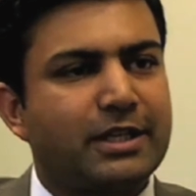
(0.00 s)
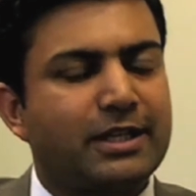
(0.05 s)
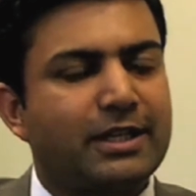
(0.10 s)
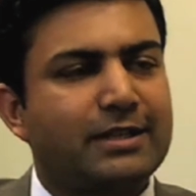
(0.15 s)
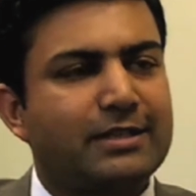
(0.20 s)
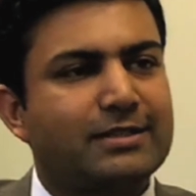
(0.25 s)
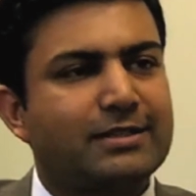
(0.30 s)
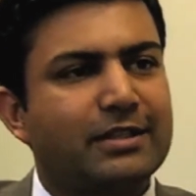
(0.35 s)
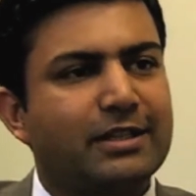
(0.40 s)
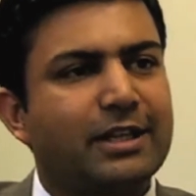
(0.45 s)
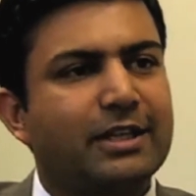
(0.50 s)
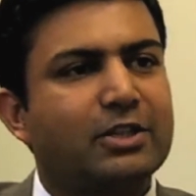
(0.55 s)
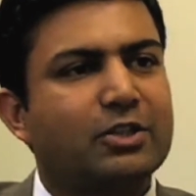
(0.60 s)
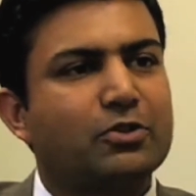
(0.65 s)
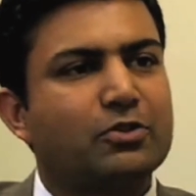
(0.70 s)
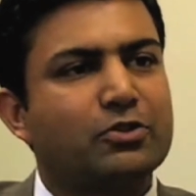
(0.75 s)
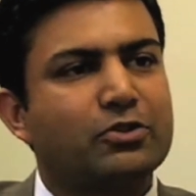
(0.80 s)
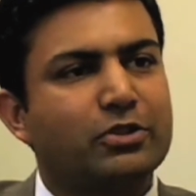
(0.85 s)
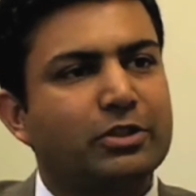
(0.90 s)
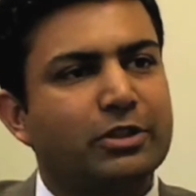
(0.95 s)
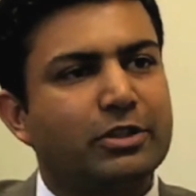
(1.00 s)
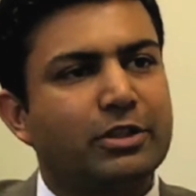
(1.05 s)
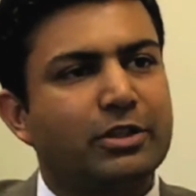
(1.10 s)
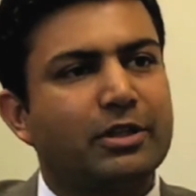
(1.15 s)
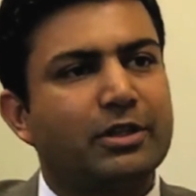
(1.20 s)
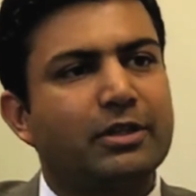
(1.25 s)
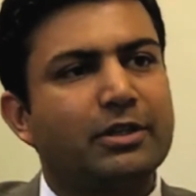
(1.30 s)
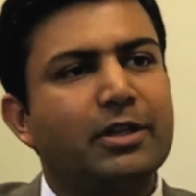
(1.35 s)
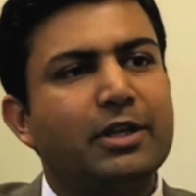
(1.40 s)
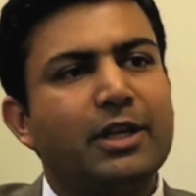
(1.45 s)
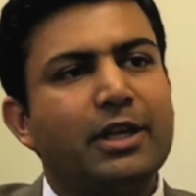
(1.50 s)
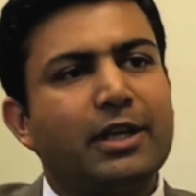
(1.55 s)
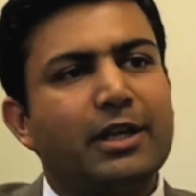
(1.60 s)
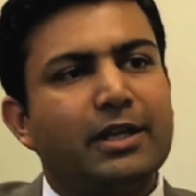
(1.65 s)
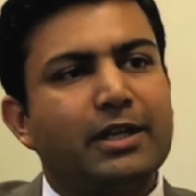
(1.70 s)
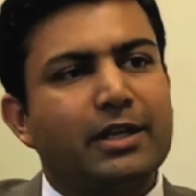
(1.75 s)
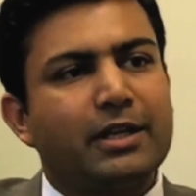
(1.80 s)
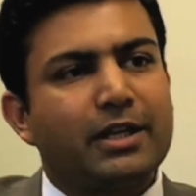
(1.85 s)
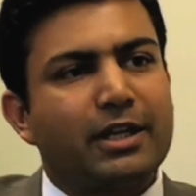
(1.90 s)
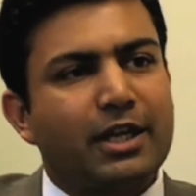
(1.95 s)
it has led to certain
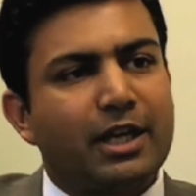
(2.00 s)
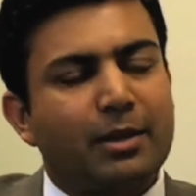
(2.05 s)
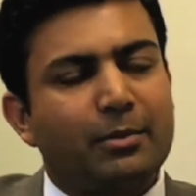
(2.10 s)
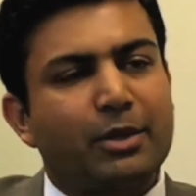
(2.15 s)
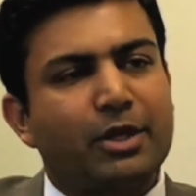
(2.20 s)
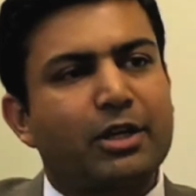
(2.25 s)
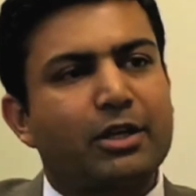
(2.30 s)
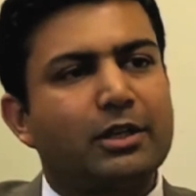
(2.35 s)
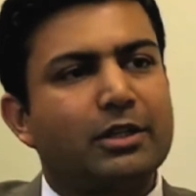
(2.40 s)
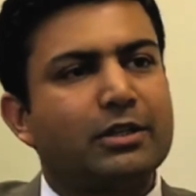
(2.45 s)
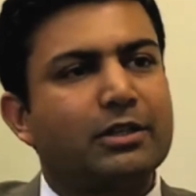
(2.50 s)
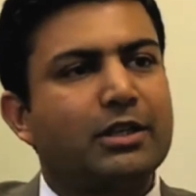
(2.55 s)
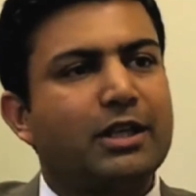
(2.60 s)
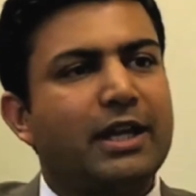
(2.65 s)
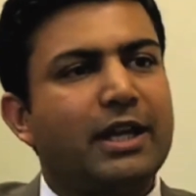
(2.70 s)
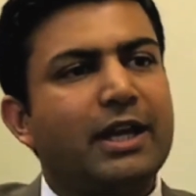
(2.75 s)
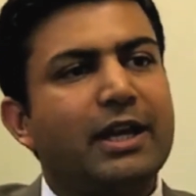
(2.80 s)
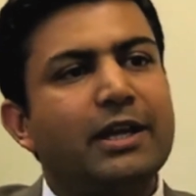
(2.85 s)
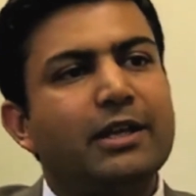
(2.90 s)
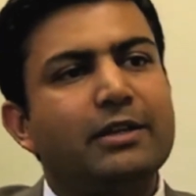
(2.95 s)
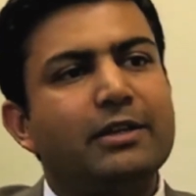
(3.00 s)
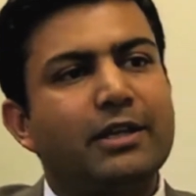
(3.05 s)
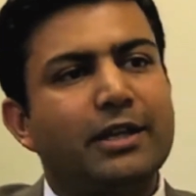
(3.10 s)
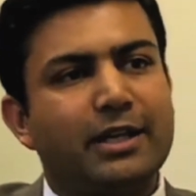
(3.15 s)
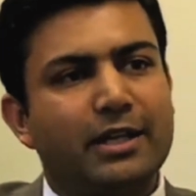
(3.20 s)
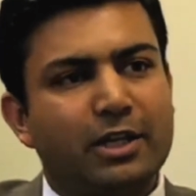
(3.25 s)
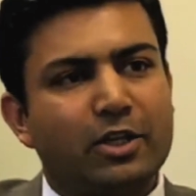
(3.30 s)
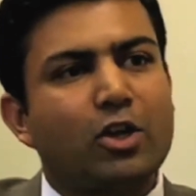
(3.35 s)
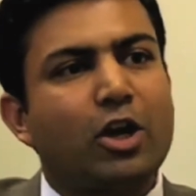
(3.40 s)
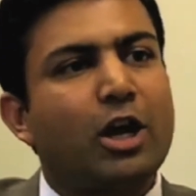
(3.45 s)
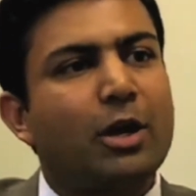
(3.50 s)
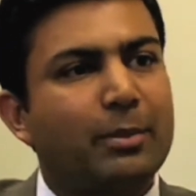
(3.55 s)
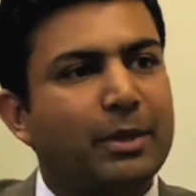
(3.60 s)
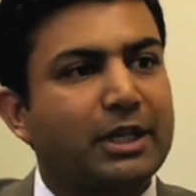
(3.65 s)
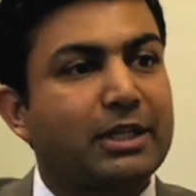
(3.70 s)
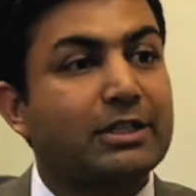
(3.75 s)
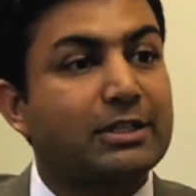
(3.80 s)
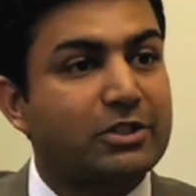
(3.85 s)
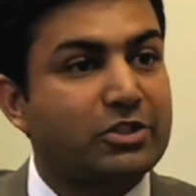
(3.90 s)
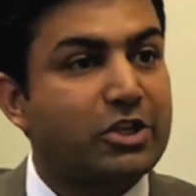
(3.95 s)
chemical and
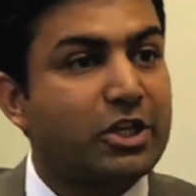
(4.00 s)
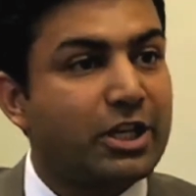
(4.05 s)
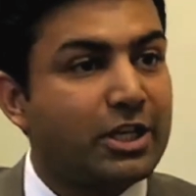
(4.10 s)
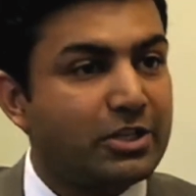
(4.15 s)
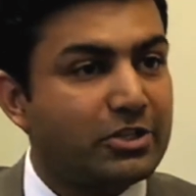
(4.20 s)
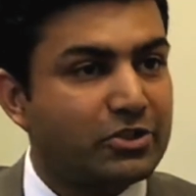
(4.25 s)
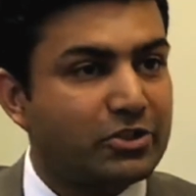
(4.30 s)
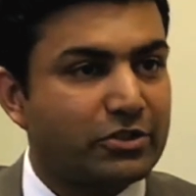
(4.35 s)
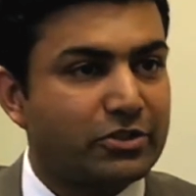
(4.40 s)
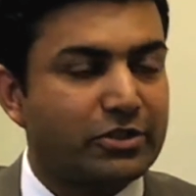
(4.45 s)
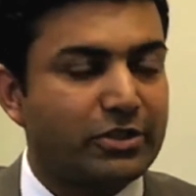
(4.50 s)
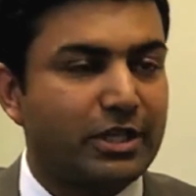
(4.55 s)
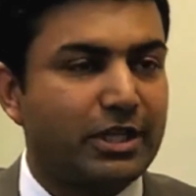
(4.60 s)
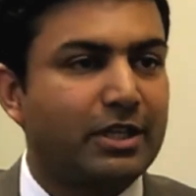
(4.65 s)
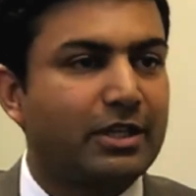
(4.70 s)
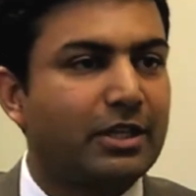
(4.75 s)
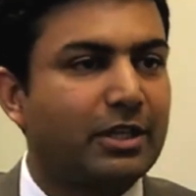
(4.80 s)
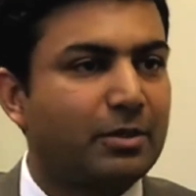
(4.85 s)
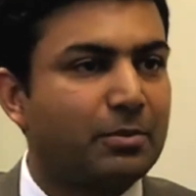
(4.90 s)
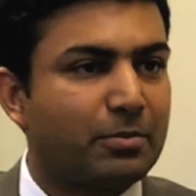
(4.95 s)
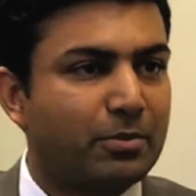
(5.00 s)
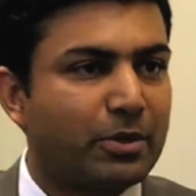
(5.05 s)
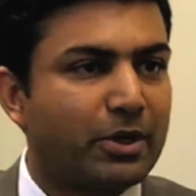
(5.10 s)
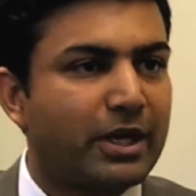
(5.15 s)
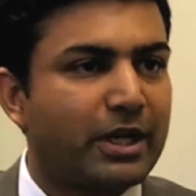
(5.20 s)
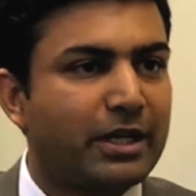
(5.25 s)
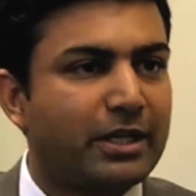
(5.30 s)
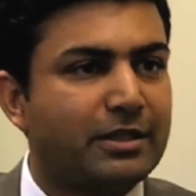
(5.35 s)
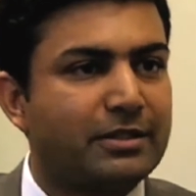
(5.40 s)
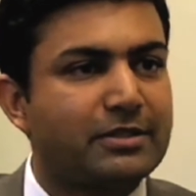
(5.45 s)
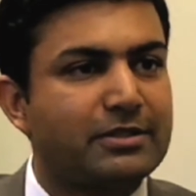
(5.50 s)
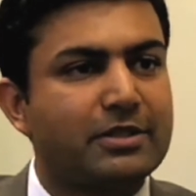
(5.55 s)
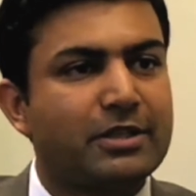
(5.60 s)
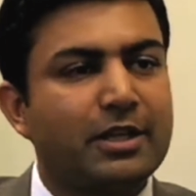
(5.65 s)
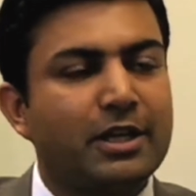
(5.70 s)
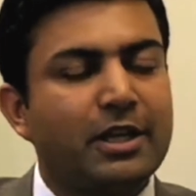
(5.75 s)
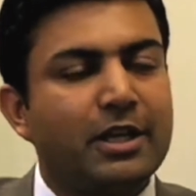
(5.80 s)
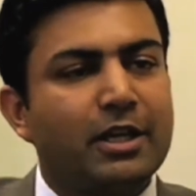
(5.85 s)
anatomical changes in their brains,